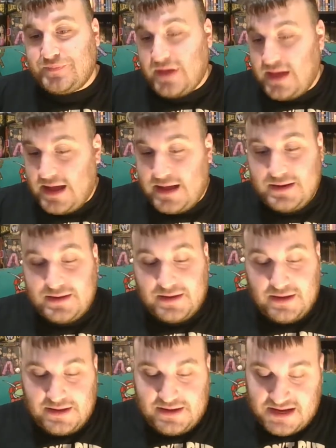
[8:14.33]
And
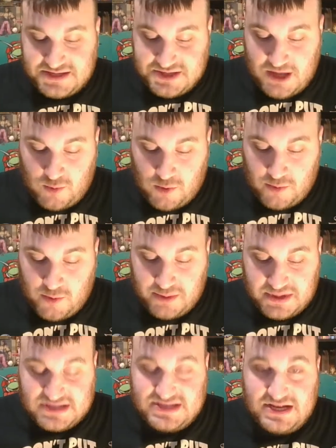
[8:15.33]
next up, we'll be
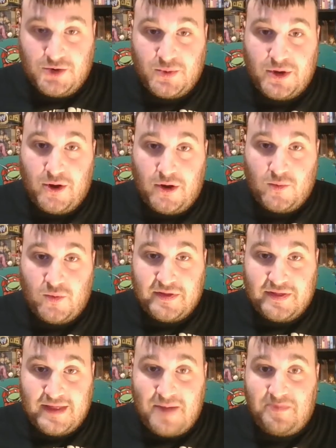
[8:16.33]
continuing on with
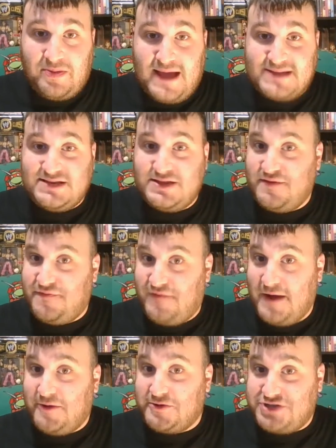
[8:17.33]
Lake Placid, the
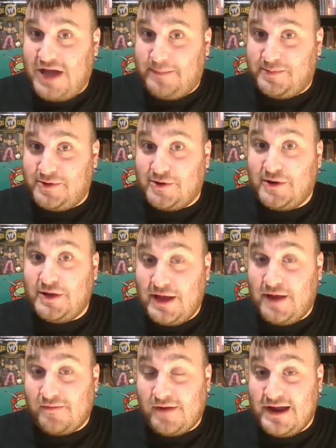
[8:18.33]
final chapter. Yeah,
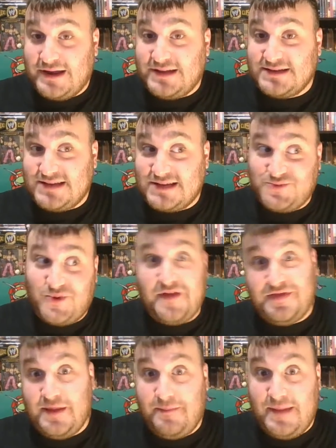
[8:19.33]
right, because guess what?
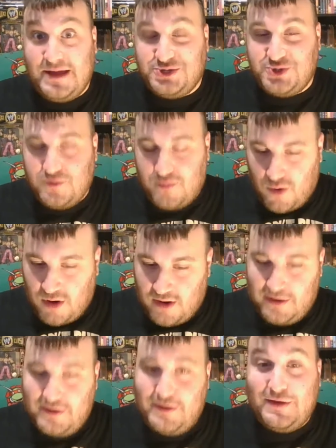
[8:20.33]
They made two more.
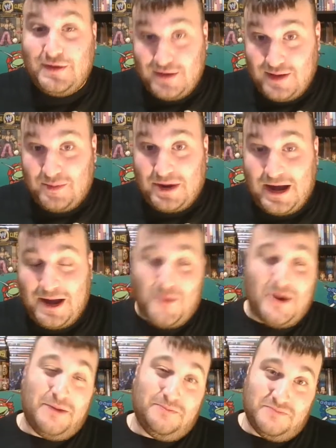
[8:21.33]
But
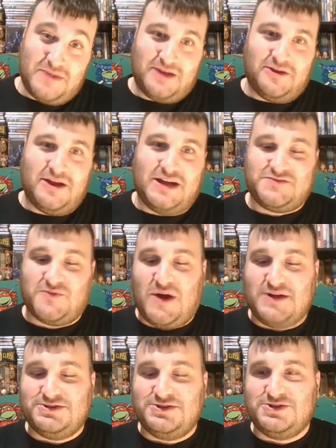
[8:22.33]
anyway, thank you guys for
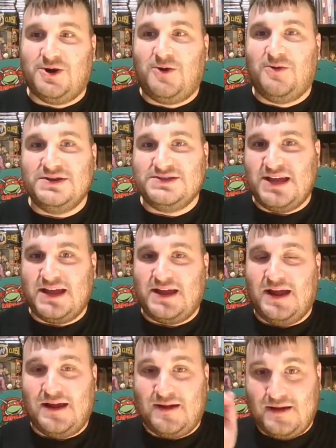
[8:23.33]
watching. As always, take
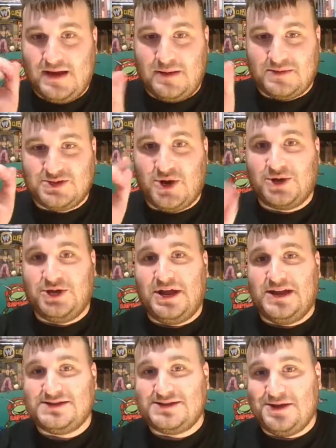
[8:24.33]
care, and I will talk to you
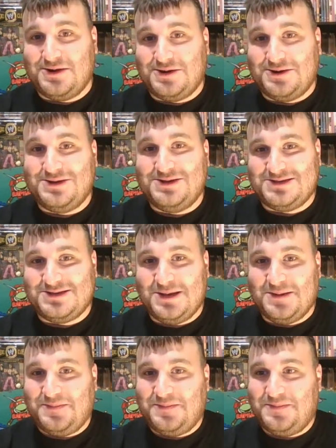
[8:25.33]
guys later. See you.